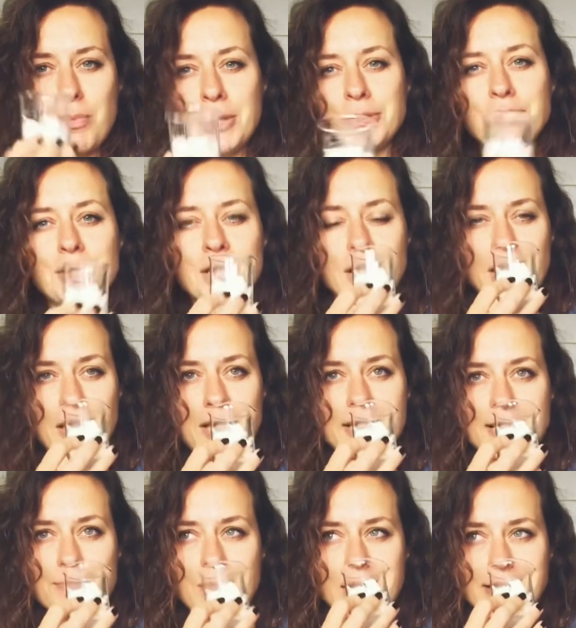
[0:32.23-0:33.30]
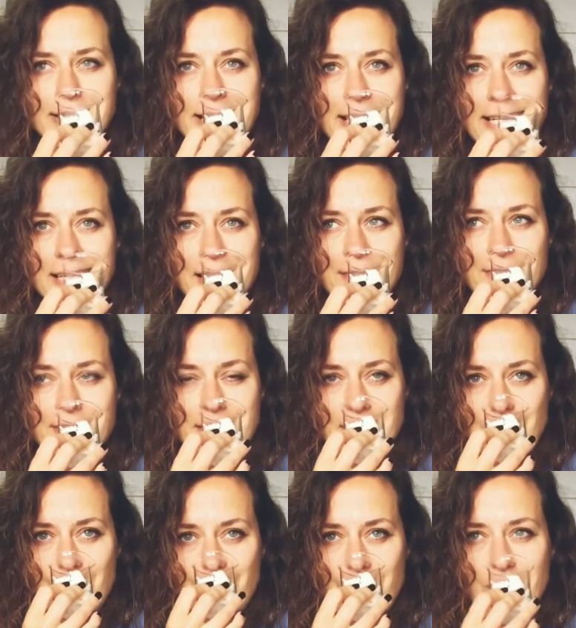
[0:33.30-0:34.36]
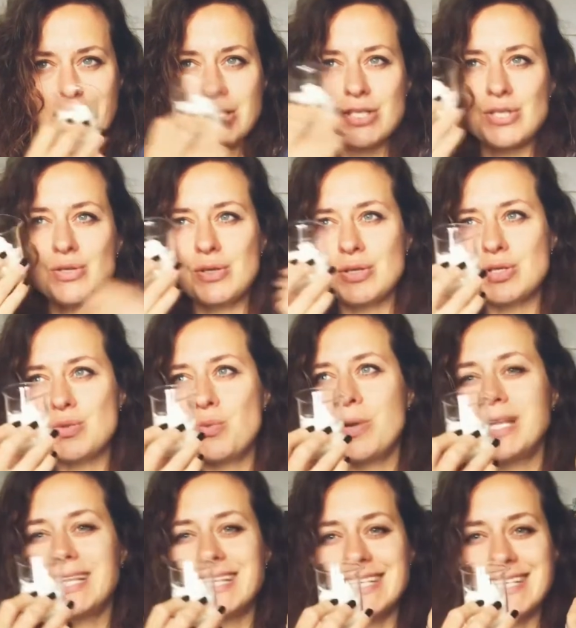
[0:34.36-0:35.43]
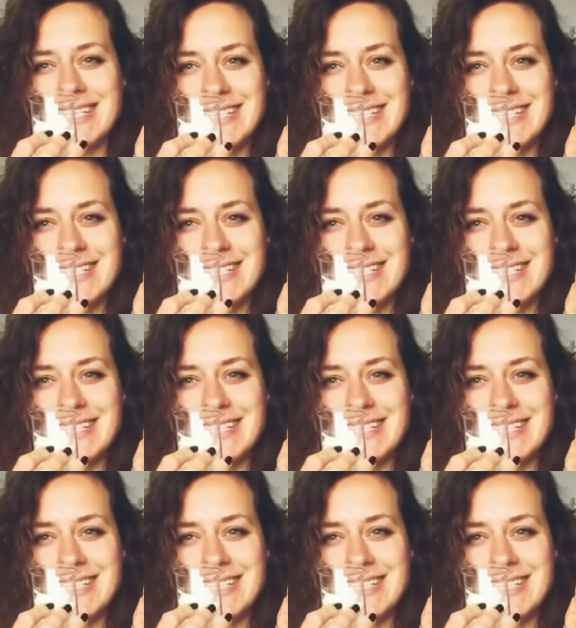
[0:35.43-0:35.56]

It smells like it gives this sweetness,